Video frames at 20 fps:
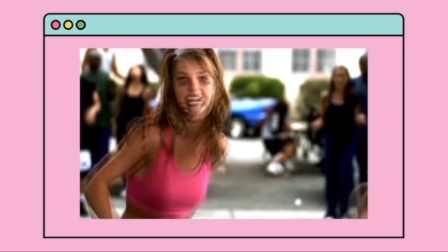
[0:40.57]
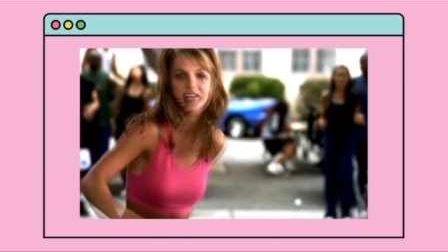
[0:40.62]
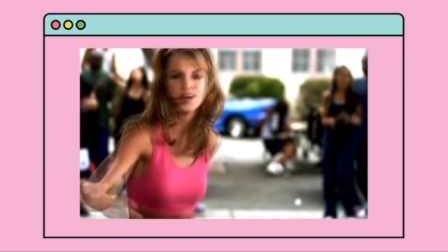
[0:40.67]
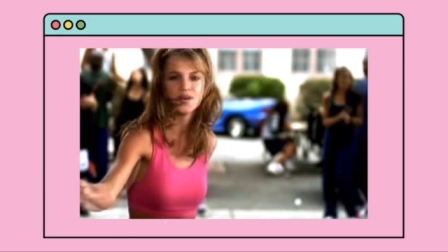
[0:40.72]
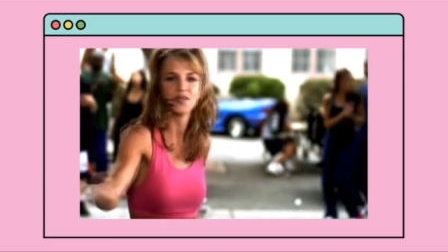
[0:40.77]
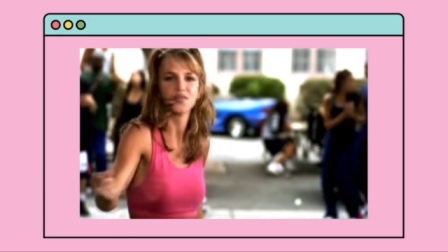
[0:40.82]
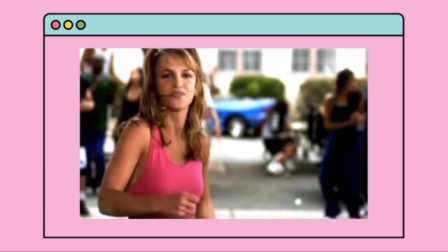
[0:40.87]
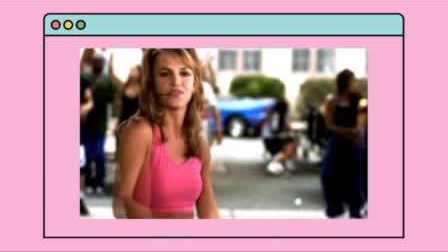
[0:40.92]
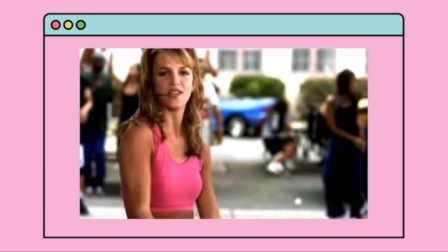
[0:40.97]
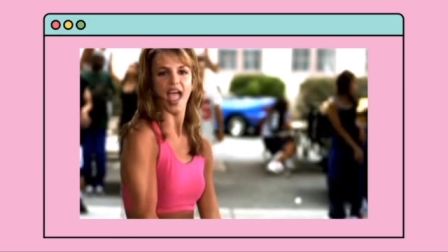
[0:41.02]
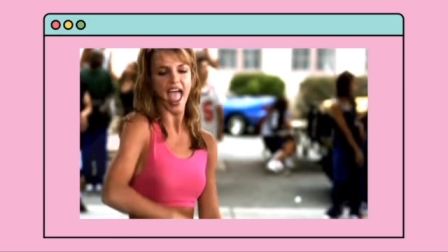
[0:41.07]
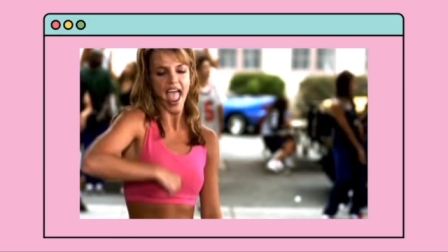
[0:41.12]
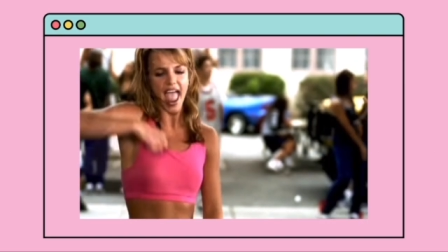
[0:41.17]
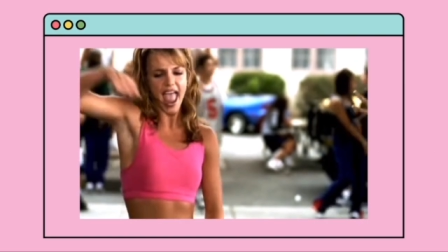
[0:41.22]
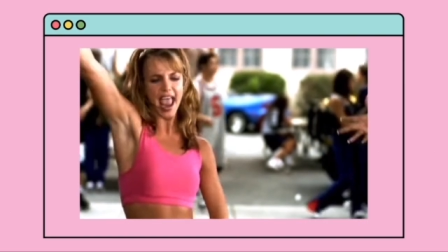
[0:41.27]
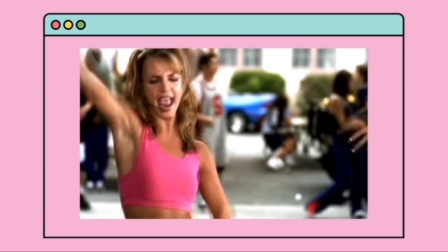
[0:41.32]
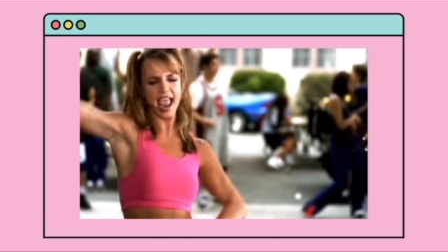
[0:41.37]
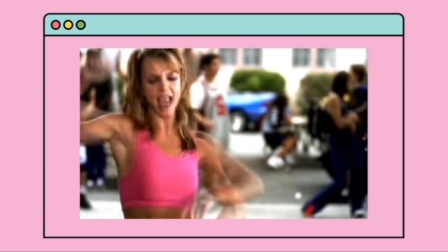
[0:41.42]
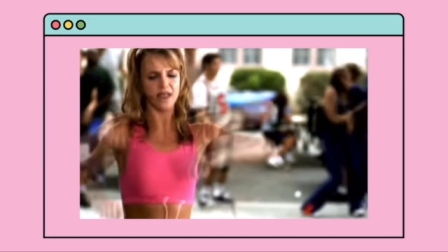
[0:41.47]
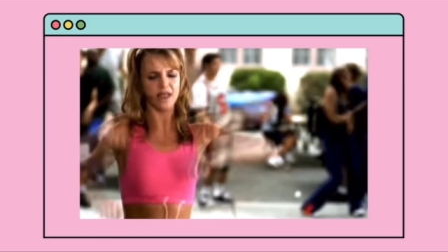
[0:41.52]
Britney
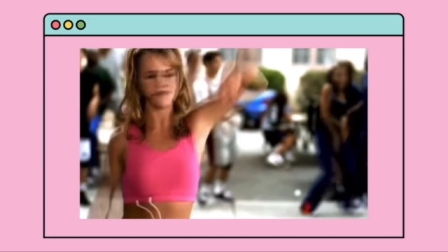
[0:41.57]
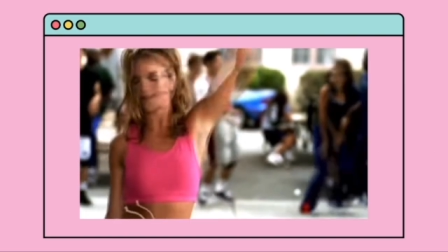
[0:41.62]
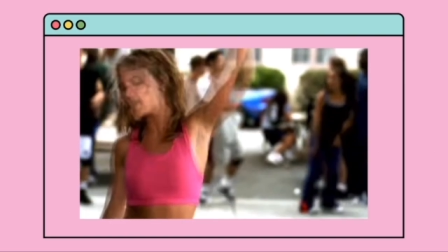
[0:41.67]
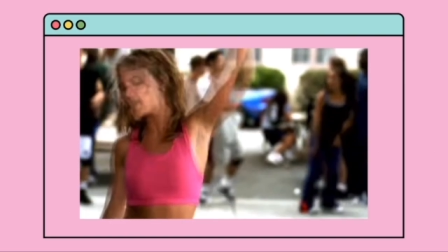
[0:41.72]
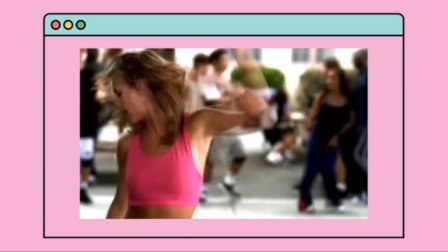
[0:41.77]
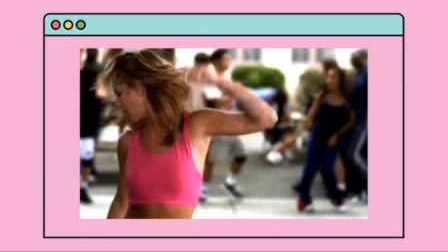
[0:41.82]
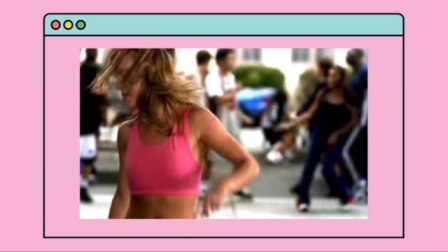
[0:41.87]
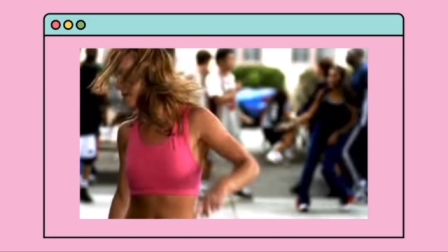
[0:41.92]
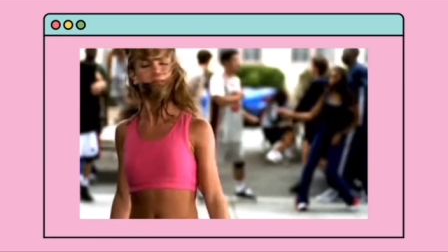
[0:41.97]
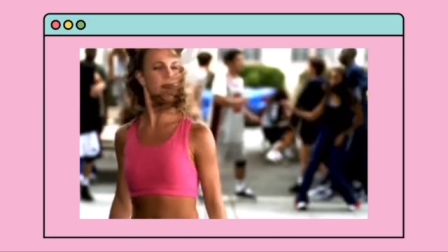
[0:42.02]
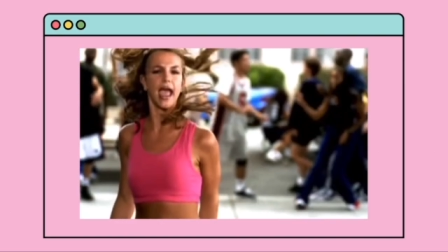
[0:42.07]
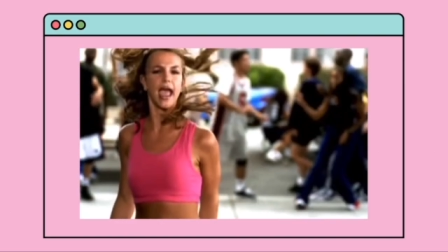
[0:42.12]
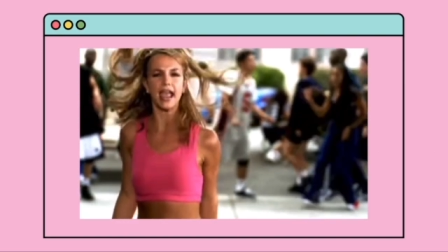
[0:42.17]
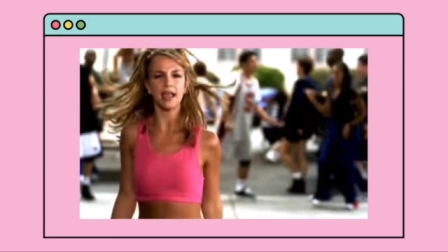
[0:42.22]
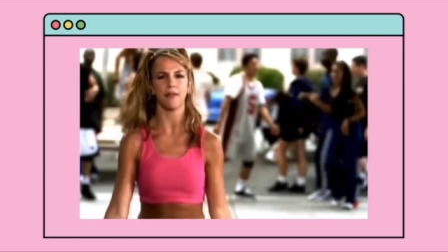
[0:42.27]
released her debut album of